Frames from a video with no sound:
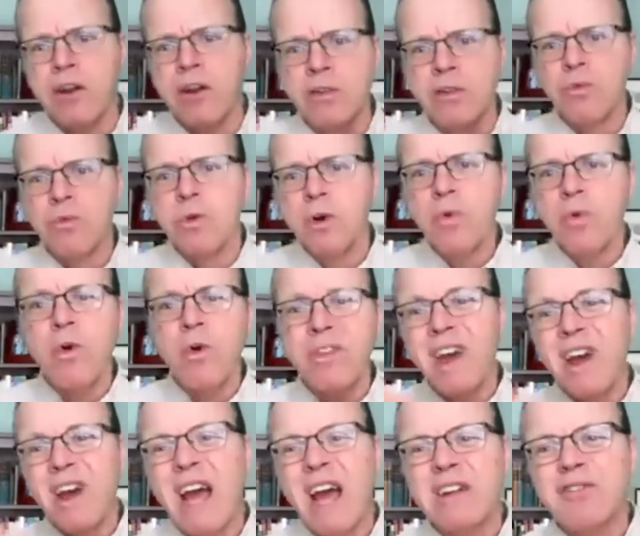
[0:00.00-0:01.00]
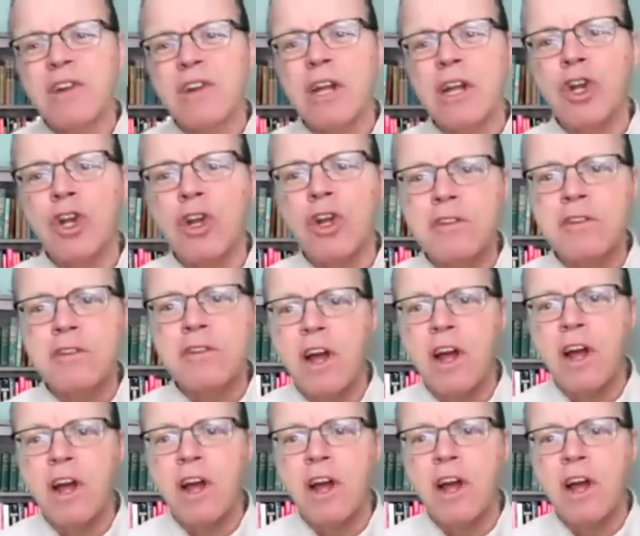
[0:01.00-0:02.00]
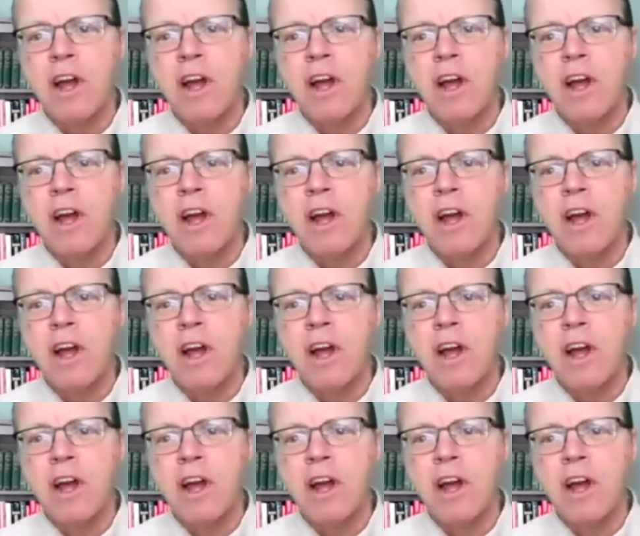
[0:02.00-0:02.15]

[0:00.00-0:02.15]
or what that actually looks like,